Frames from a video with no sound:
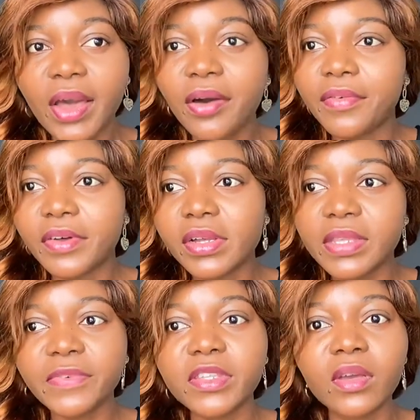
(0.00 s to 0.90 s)
Of
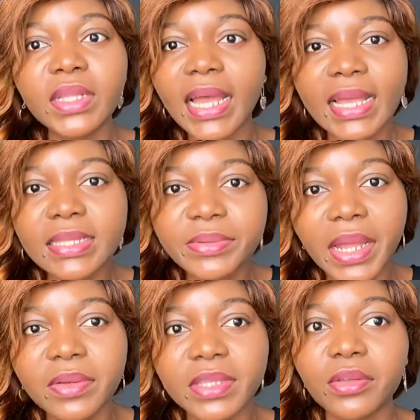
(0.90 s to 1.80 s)
course, for someone that has 3
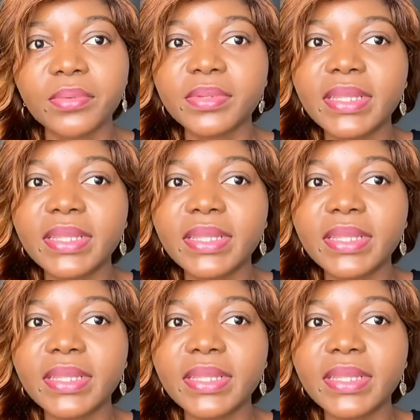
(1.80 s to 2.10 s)
house helps,